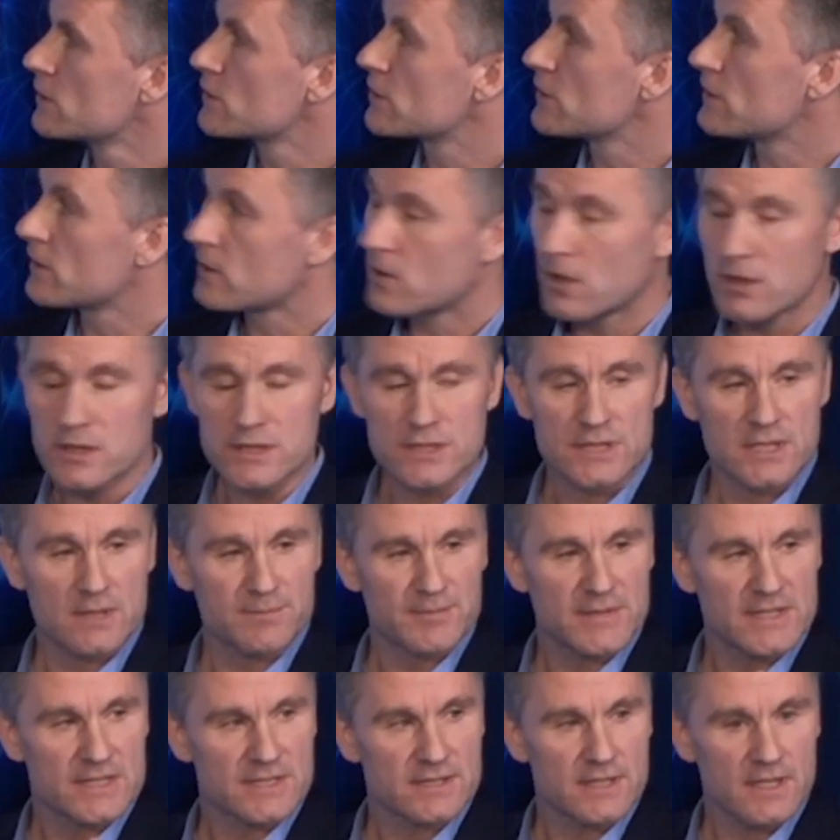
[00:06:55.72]
So the
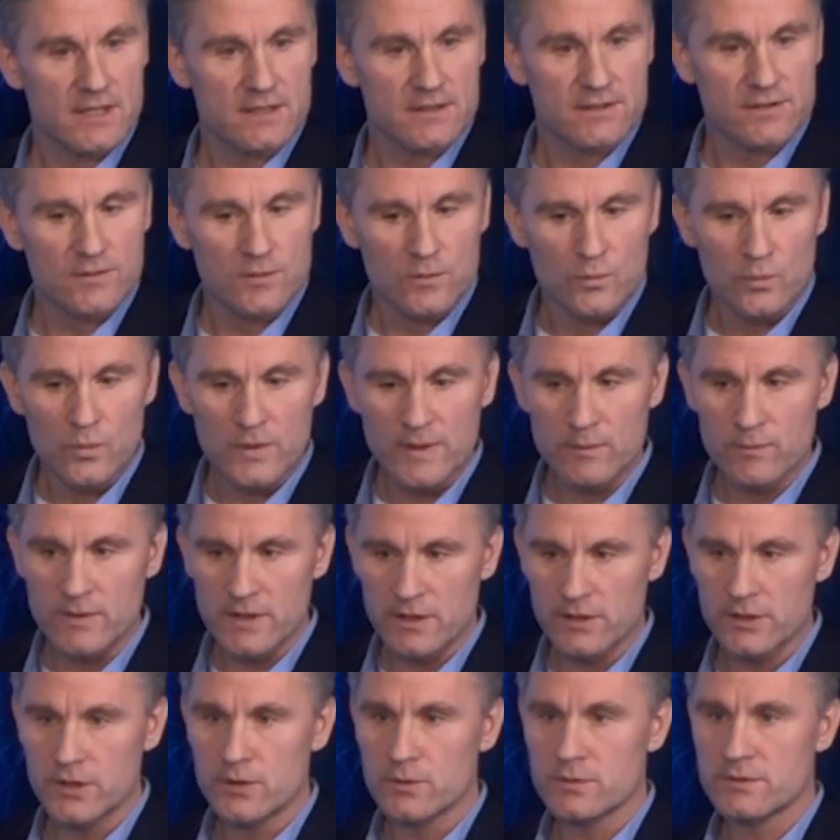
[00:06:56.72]
concept is that we
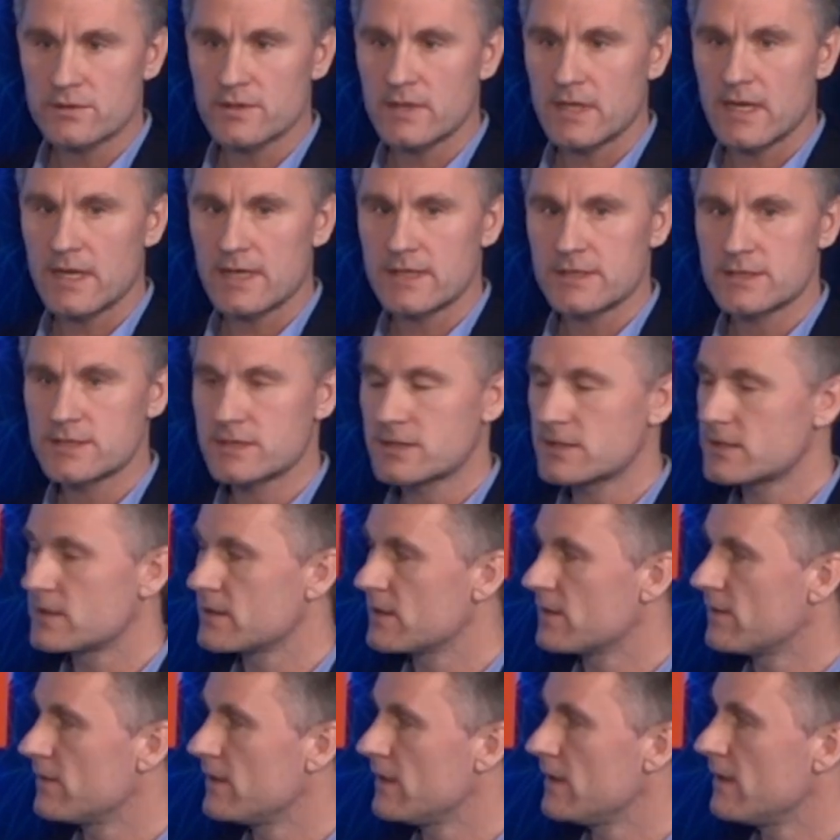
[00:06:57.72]
will utilize
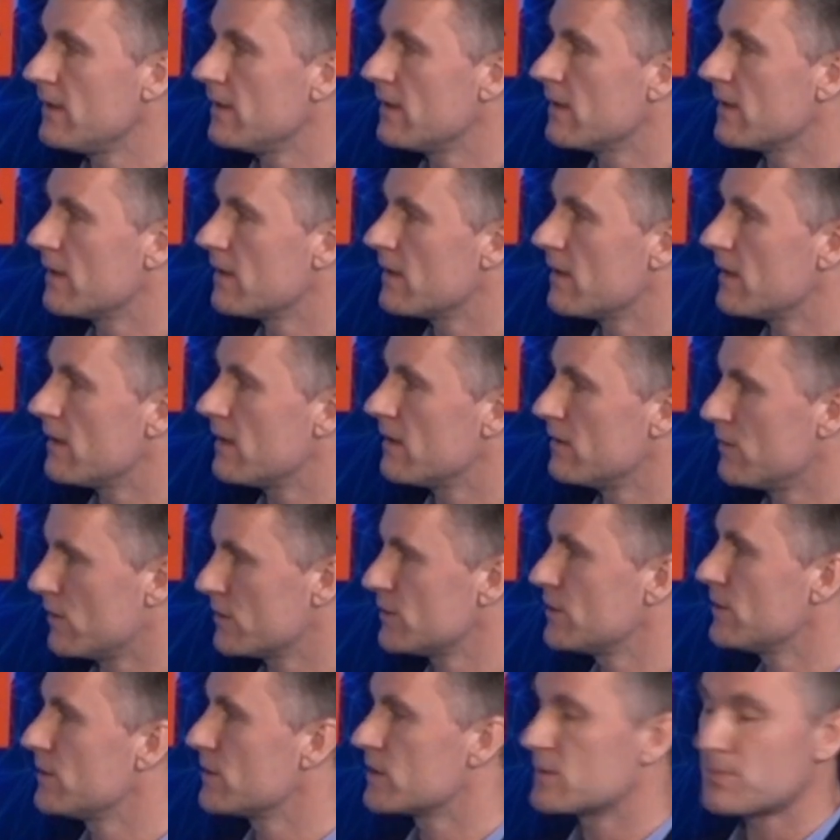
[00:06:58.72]
the
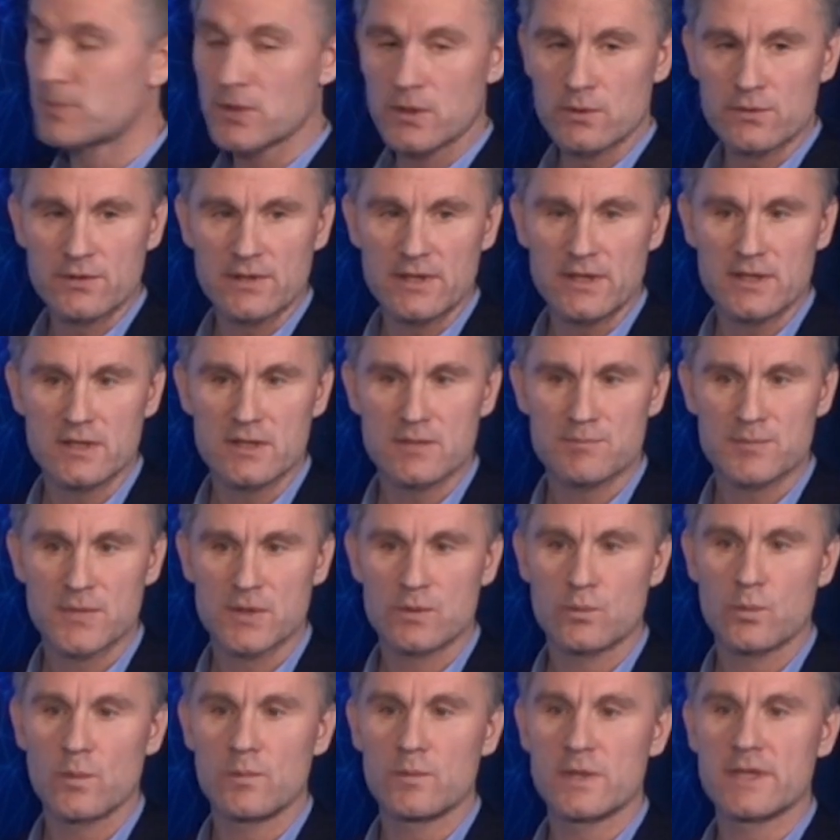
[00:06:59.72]
endogenous protein,
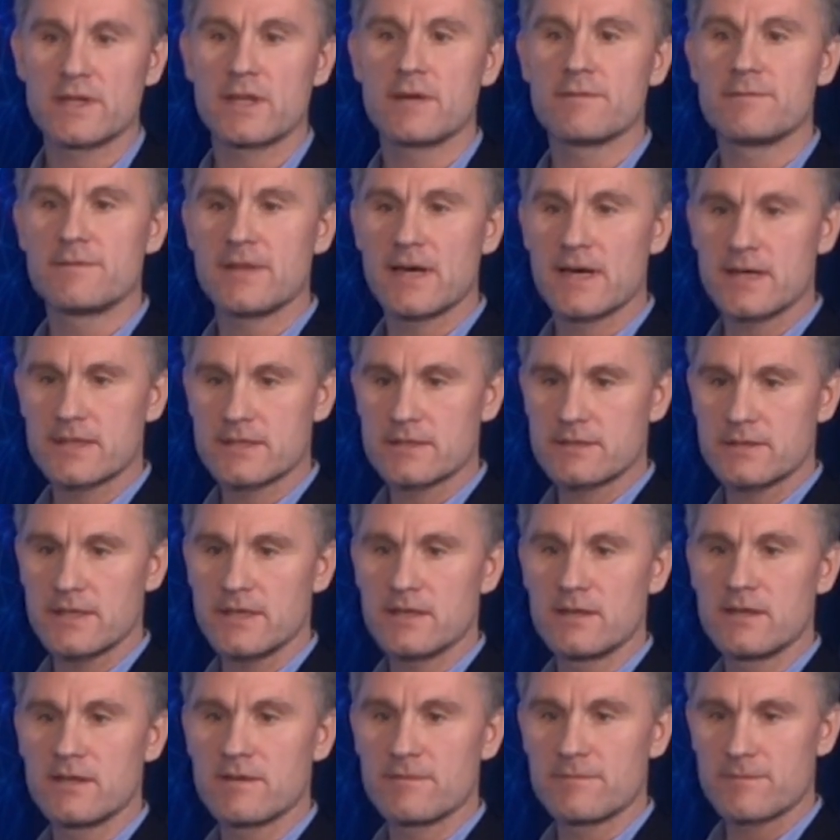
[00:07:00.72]
but we will give that
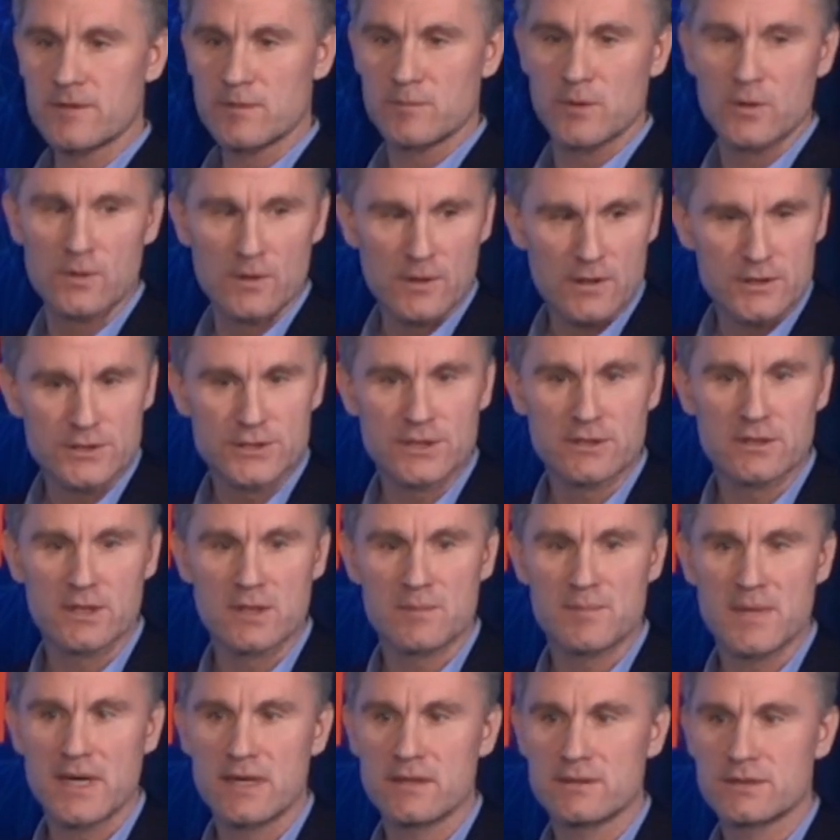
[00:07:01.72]
in pharmacological
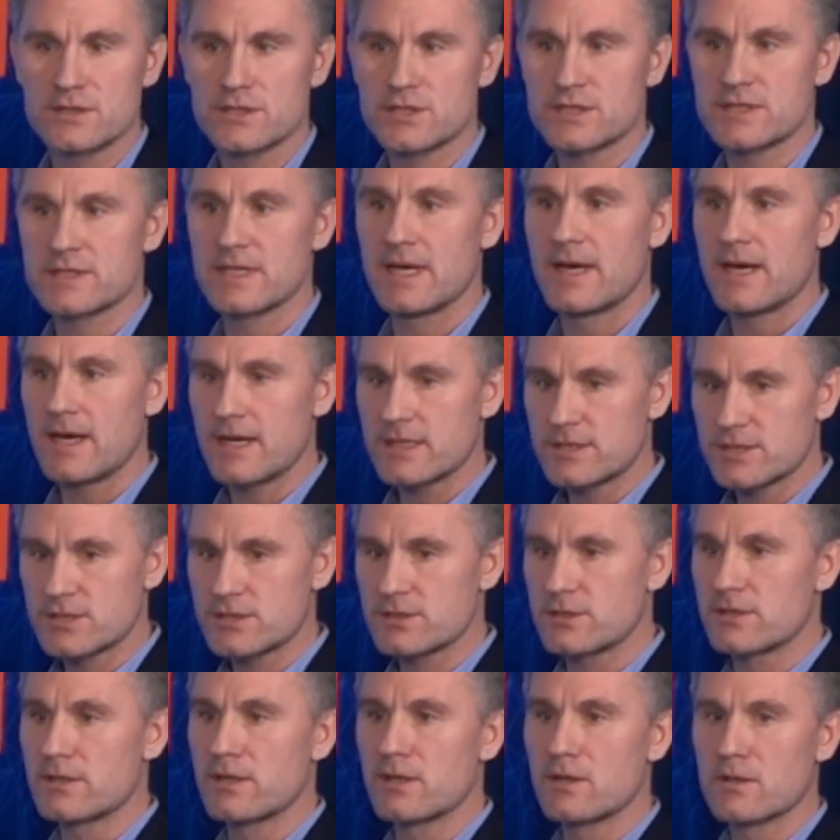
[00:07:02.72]
amounts at
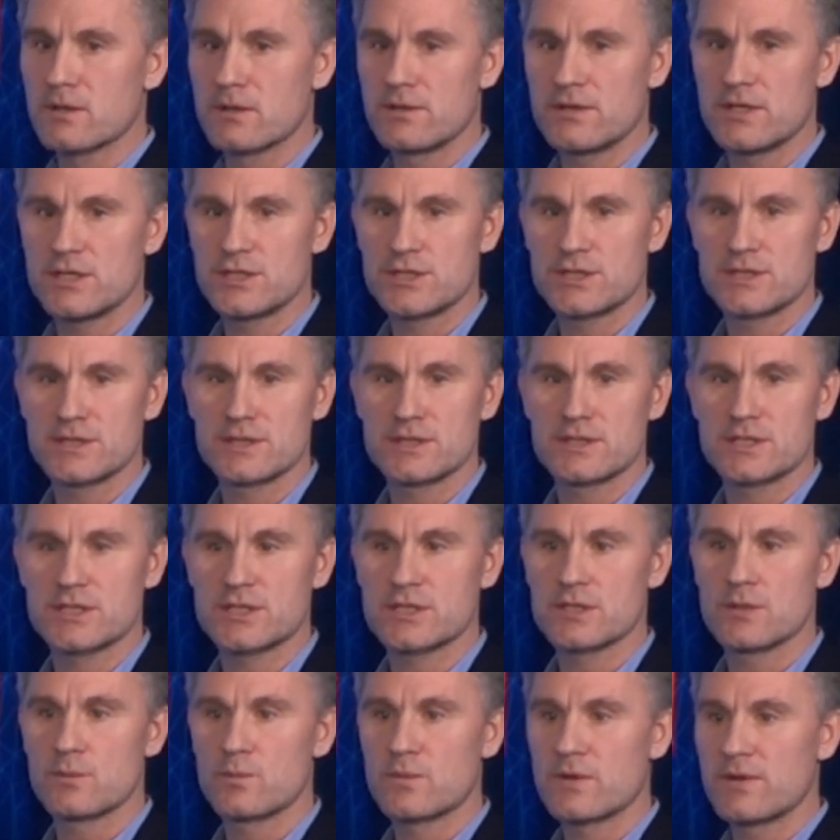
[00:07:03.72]
certain
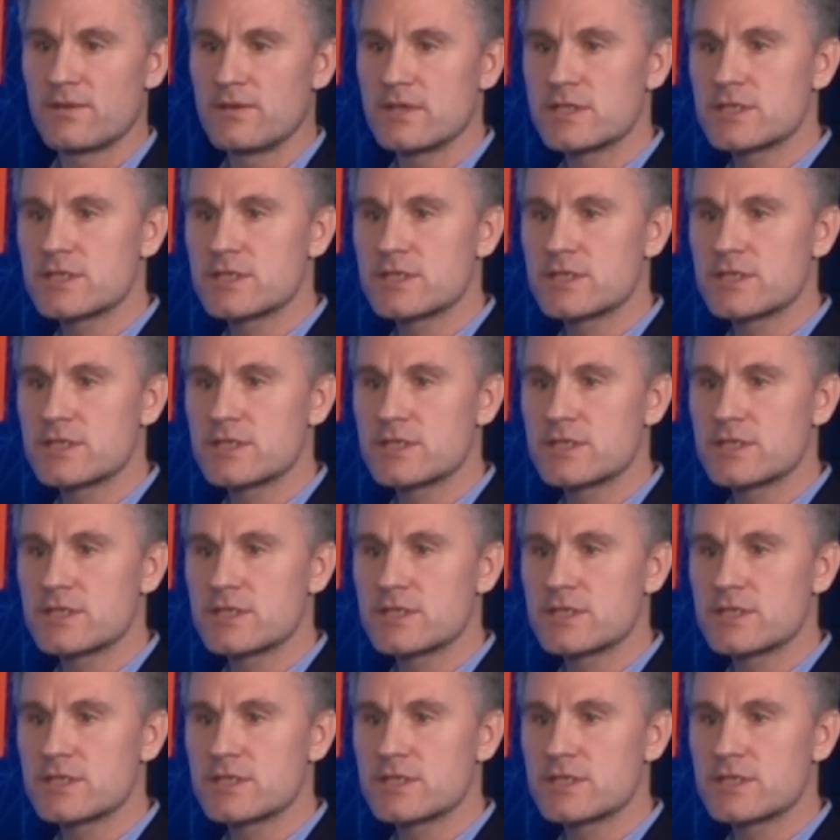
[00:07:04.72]
conditions where